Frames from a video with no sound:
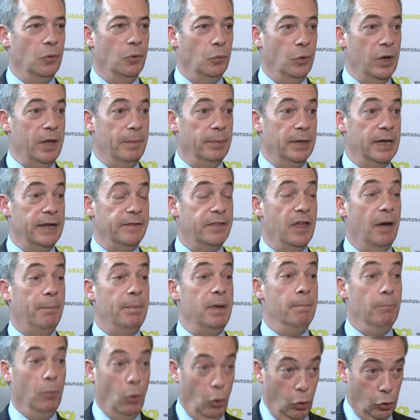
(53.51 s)
We believe there'll be
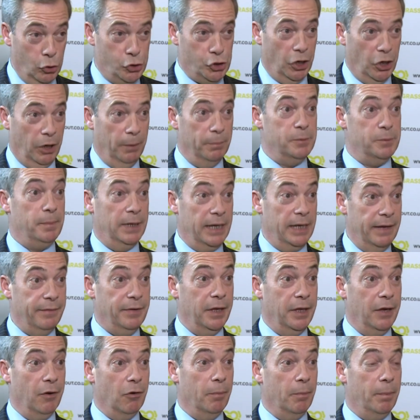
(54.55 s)
more jobs by leaving
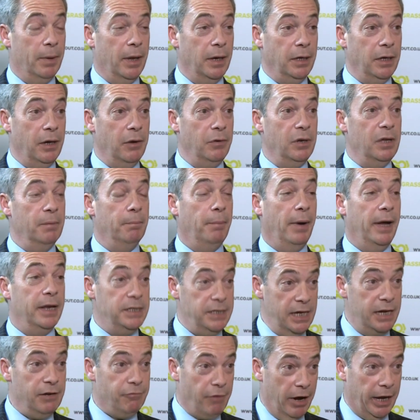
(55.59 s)
the European Union, by
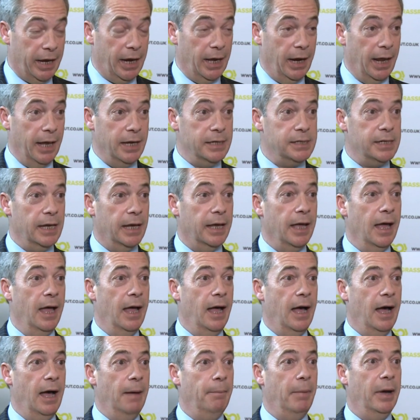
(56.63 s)
deregulating
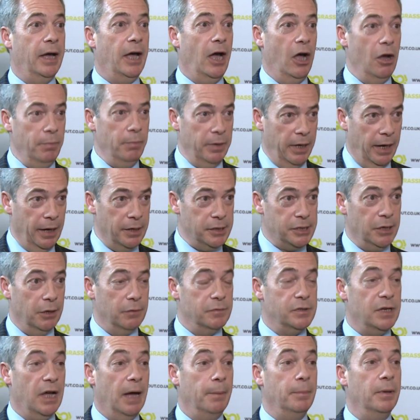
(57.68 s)
and by opening
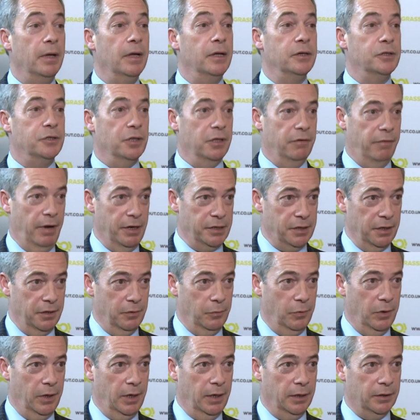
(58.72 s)
ourselves up to the rest of the
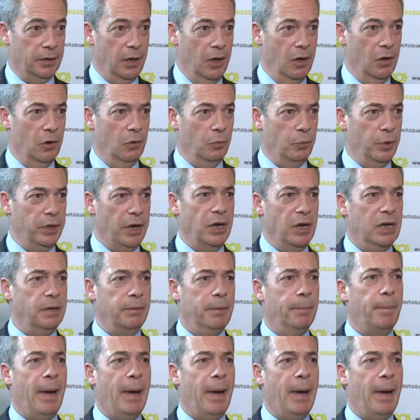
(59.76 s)
world. We don't need to be